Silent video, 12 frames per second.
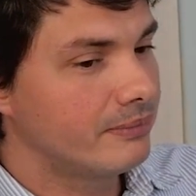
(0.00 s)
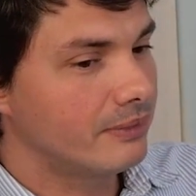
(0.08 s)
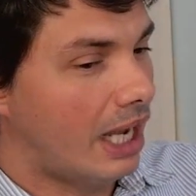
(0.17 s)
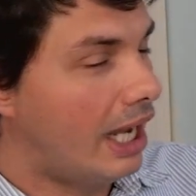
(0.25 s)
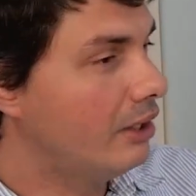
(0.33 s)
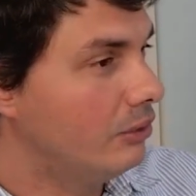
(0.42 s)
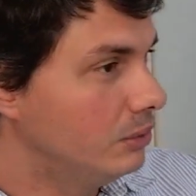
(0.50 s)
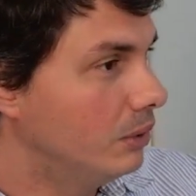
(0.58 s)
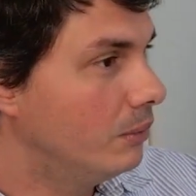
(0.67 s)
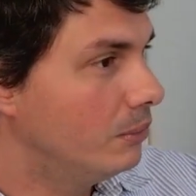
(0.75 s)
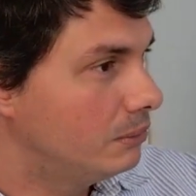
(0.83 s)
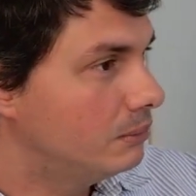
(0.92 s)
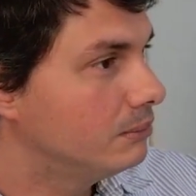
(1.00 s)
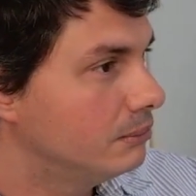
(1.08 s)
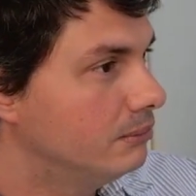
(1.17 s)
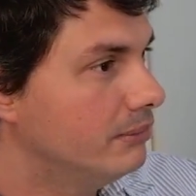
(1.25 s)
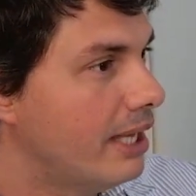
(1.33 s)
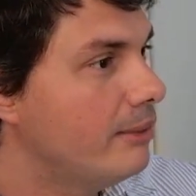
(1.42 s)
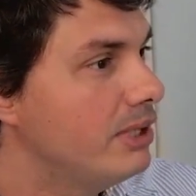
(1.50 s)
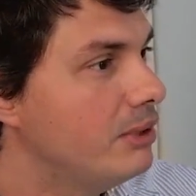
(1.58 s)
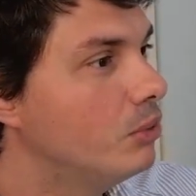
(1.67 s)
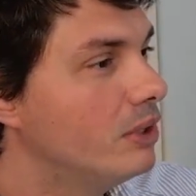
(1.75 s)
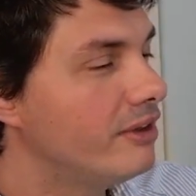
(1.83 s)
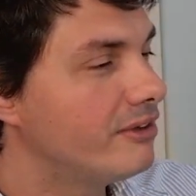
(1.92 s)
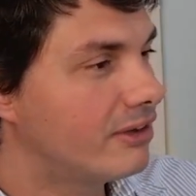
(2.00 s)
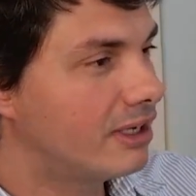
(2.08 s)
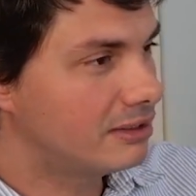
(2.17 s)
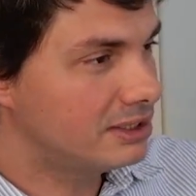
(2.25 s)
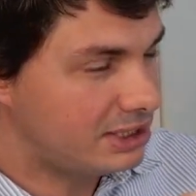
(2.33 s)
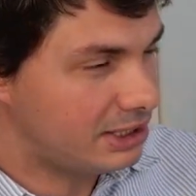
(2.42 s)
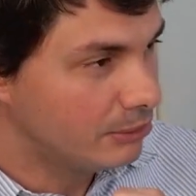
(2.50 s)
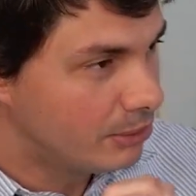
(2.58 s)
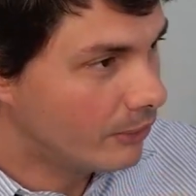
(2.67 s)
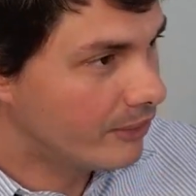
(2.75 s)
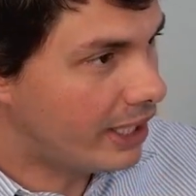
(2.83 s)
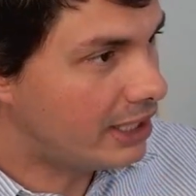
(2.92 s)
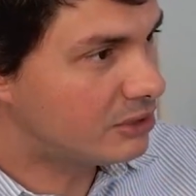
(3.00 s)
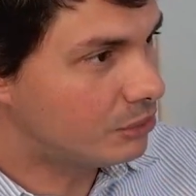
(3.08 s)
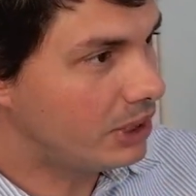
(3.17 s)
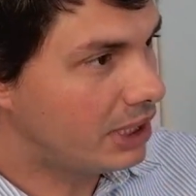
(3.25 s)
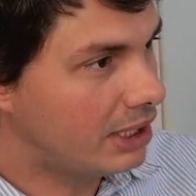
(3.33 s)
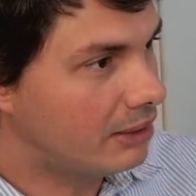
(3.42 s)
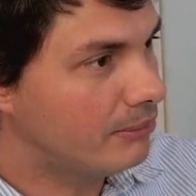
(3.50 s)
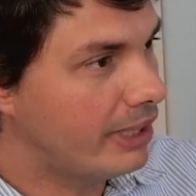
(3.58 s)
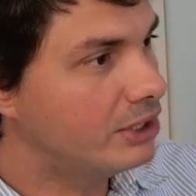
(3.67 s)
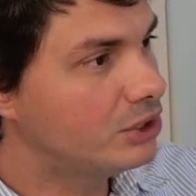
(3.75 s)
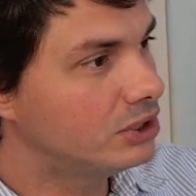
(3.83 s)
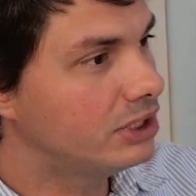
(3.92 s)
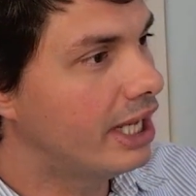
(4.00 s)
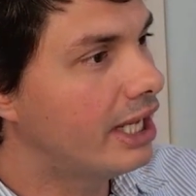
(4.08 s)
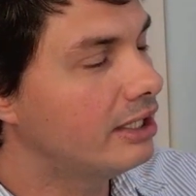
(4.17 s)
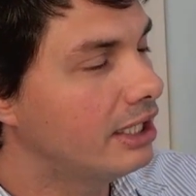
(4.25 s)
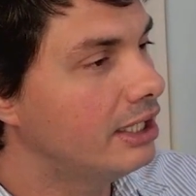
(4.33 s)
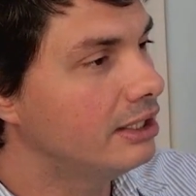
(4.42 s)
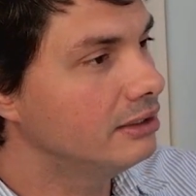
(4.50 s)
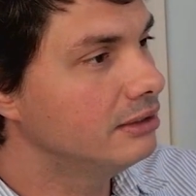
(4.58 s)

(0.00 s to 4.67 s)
I don't know. Yeah. Maybe with simple tests we can measure that and